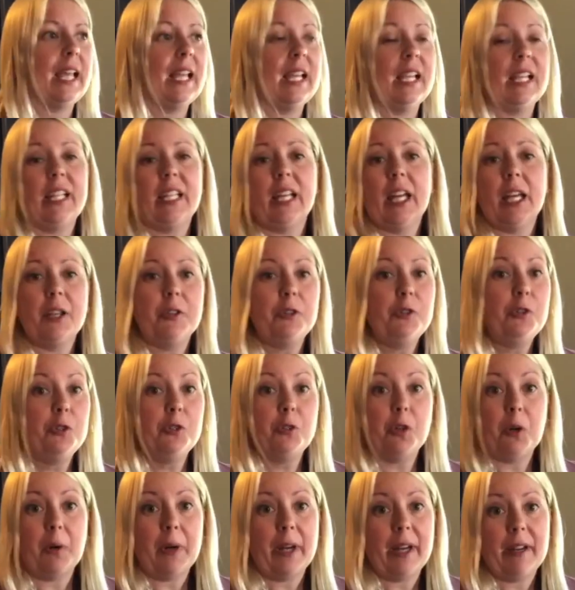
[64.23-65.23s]
And again, you
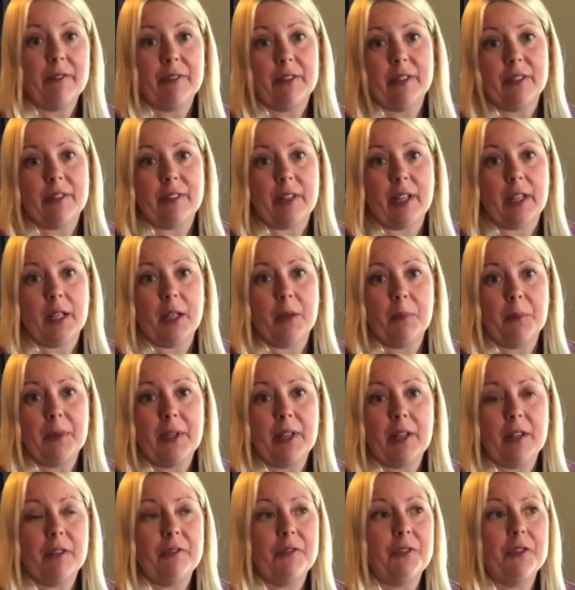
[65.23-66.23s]
don't have to sign up
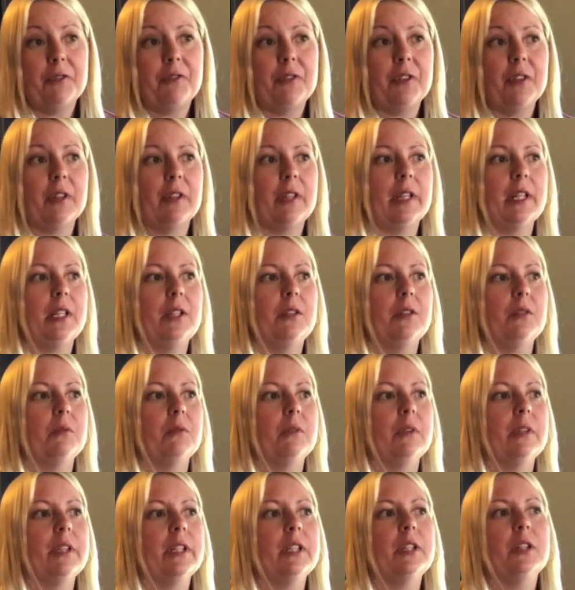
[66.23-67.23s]
there if you feel like you're
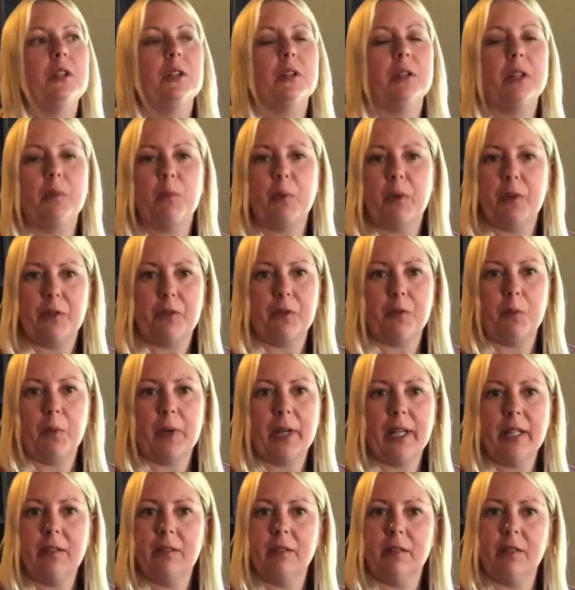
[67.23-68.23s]
really good with the
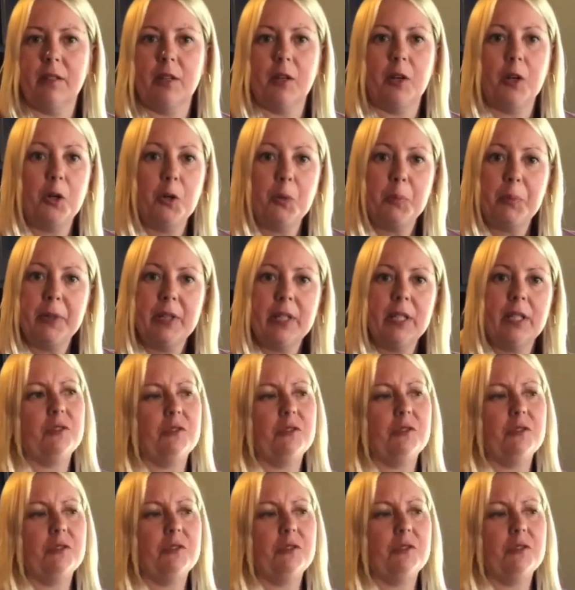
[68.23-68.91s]
weights in the open.